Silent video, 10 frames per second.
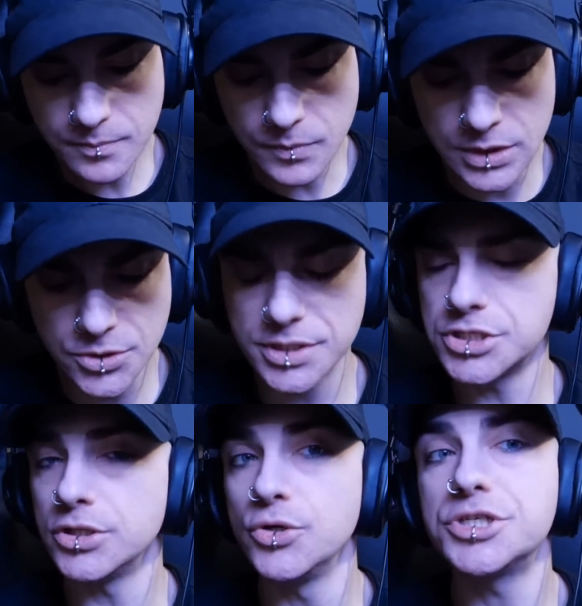So there's
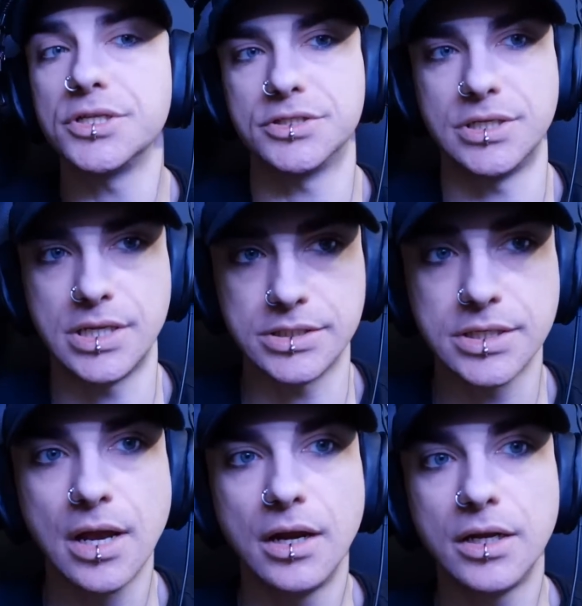solutions to this.
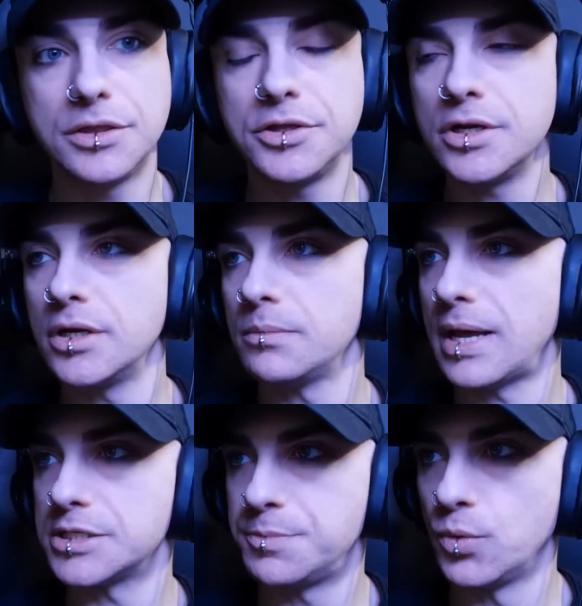Ethereum
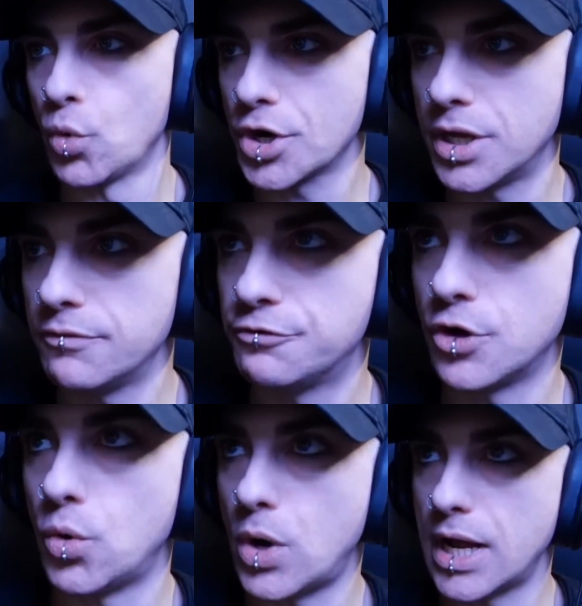has been working for
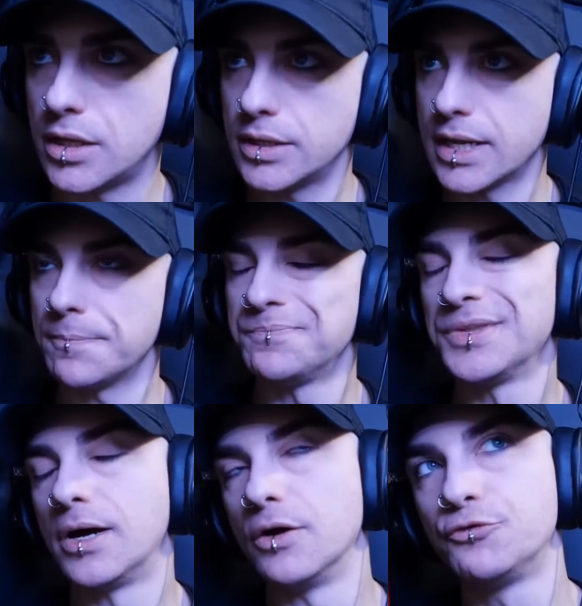a while. Like,
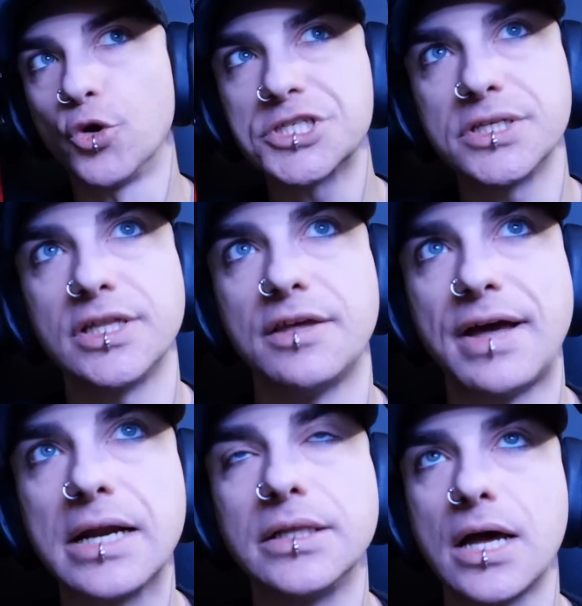unfortunately, they've
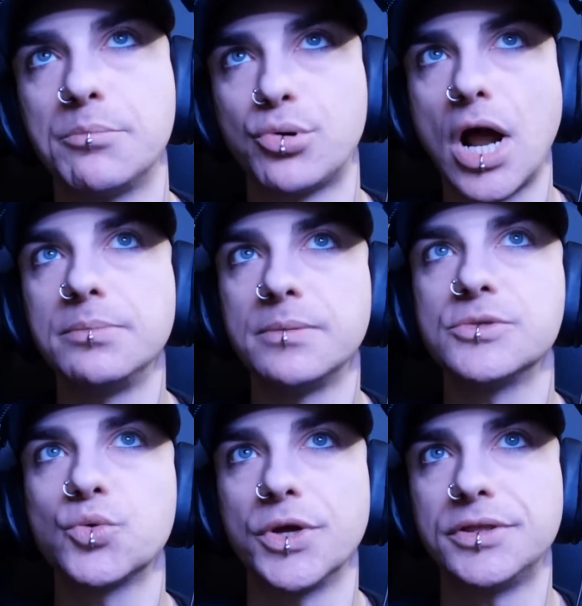had a lot of
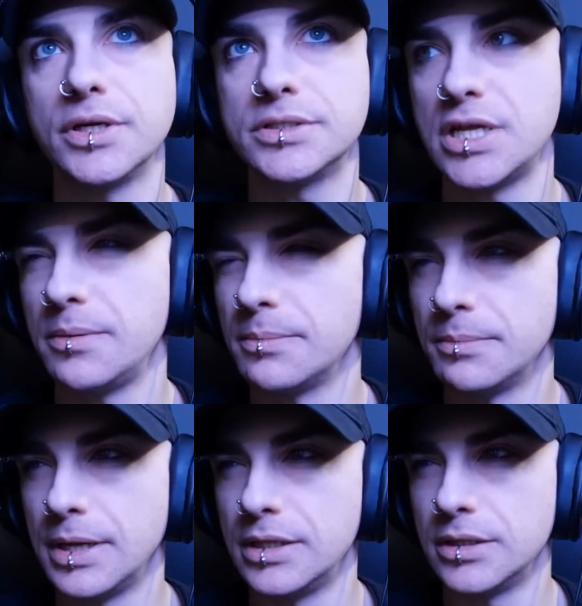problems with their
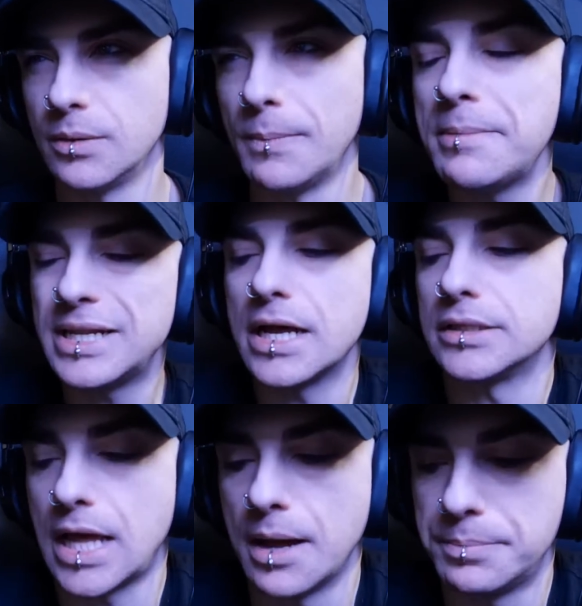team. Maybe not a
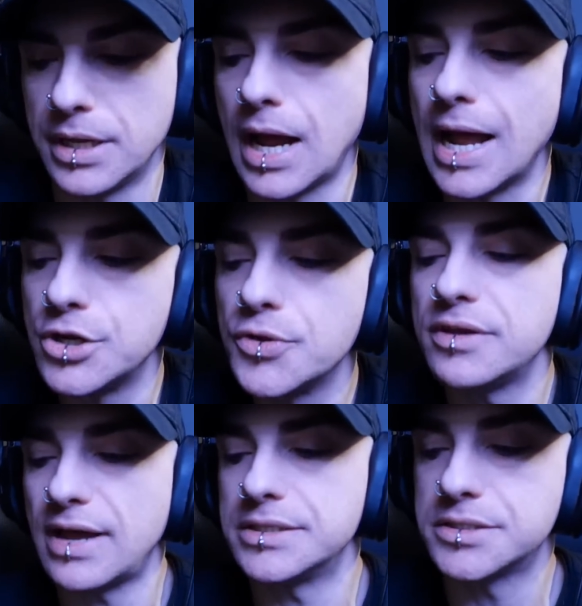lot, but I know
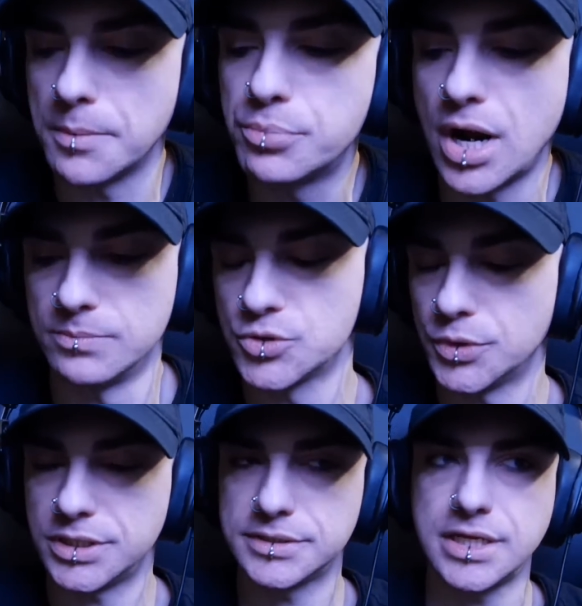they've had some problems
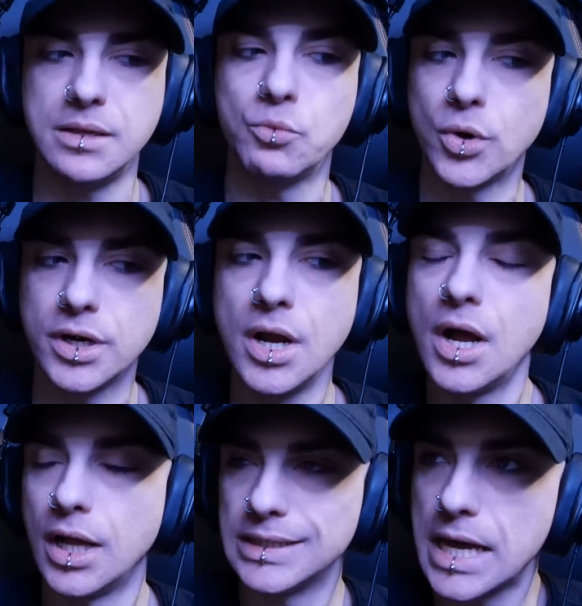with their team where
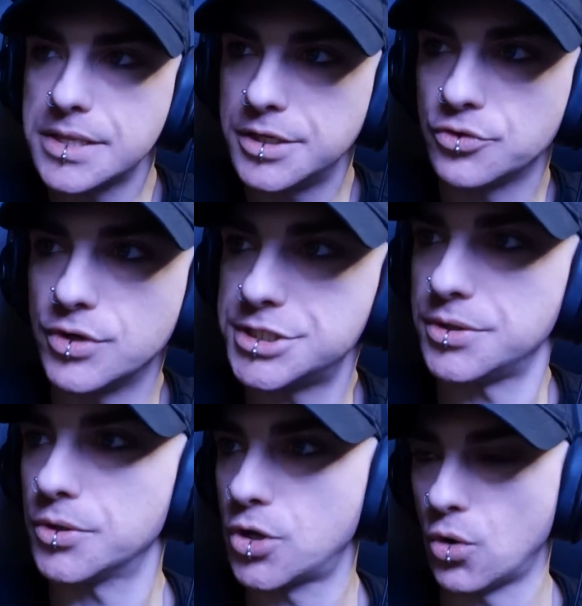a lot of the
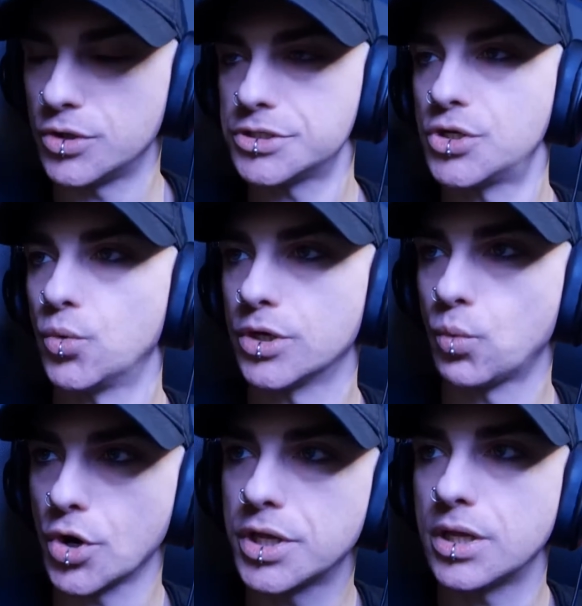original coders who were
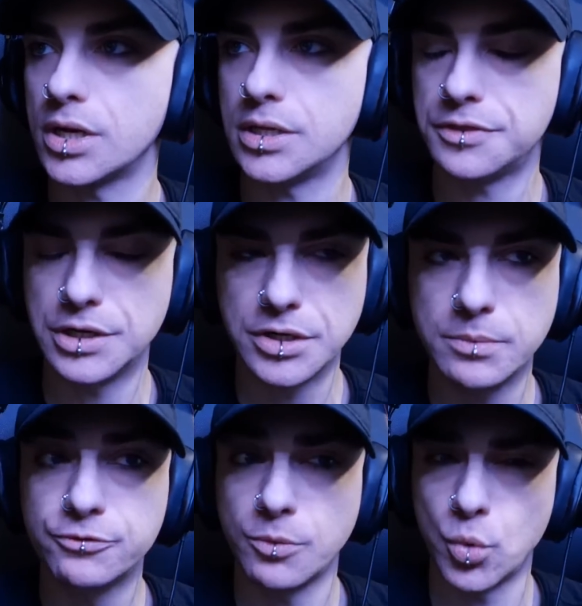working on
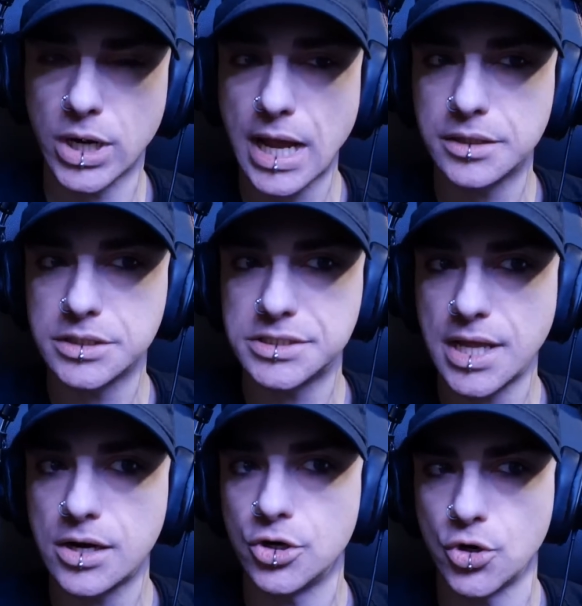Ethereum, from what I
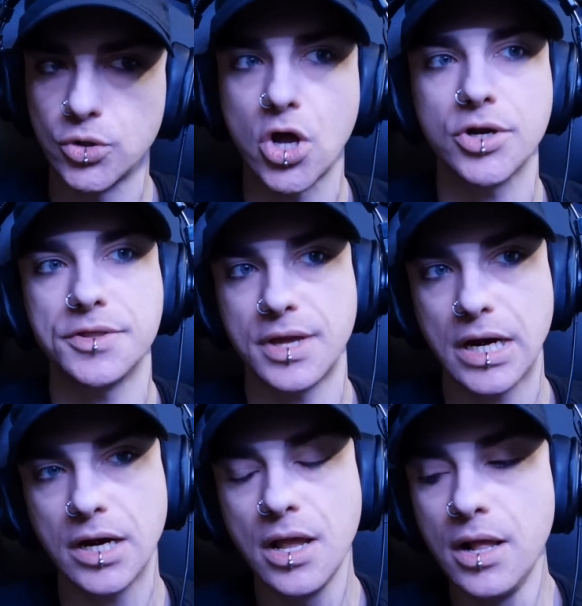understand, are no longer
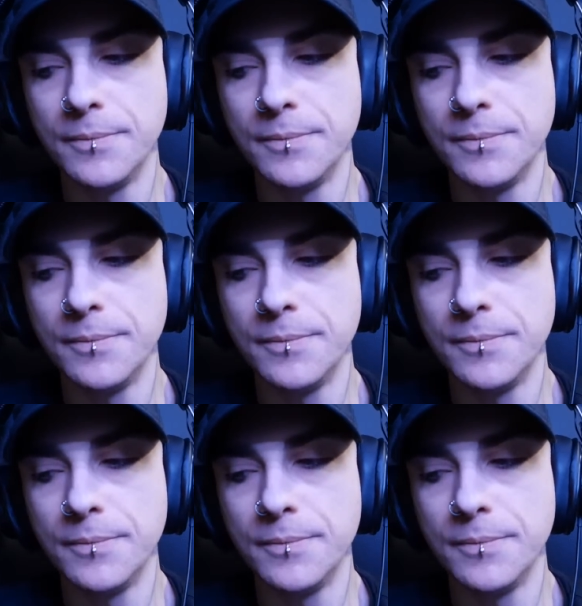there.